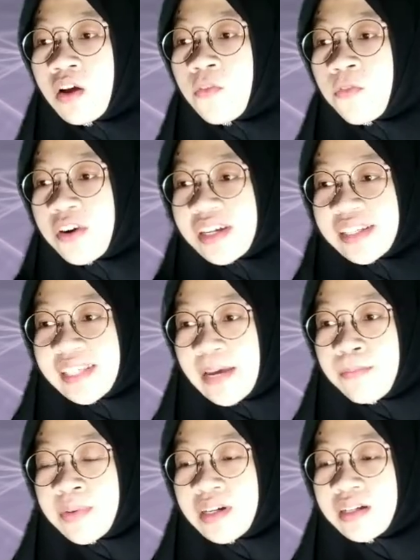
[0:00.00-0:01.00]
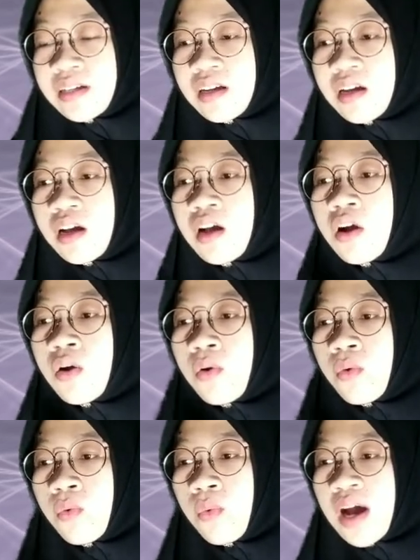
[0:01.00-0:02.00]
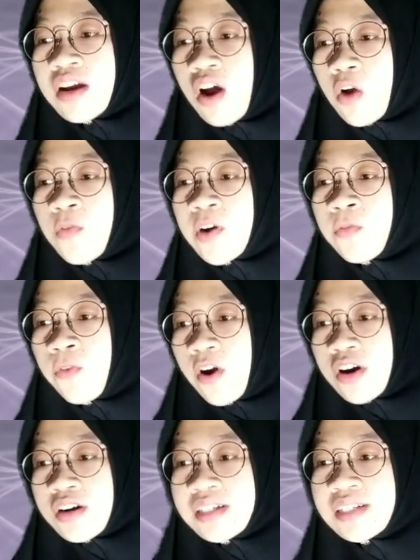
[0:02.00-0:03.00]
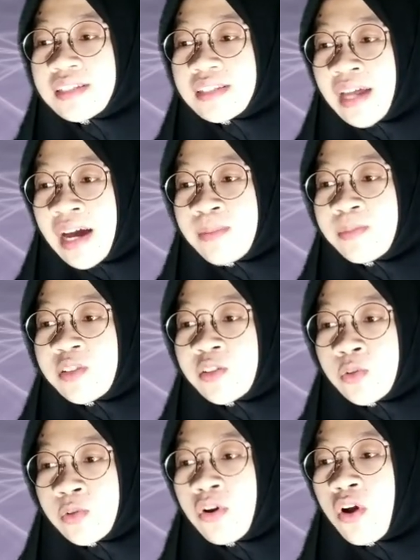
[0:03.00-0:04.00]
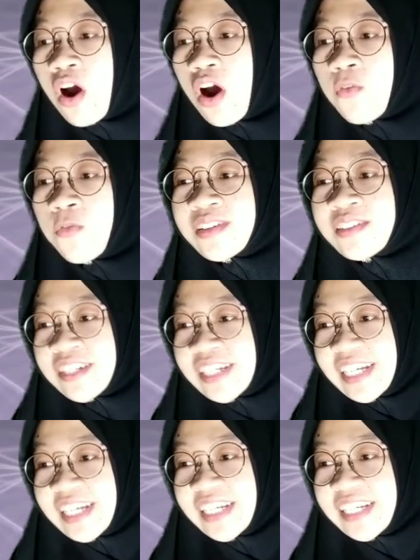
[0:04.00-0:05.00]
For example, 1 over 4 times 2 over 3.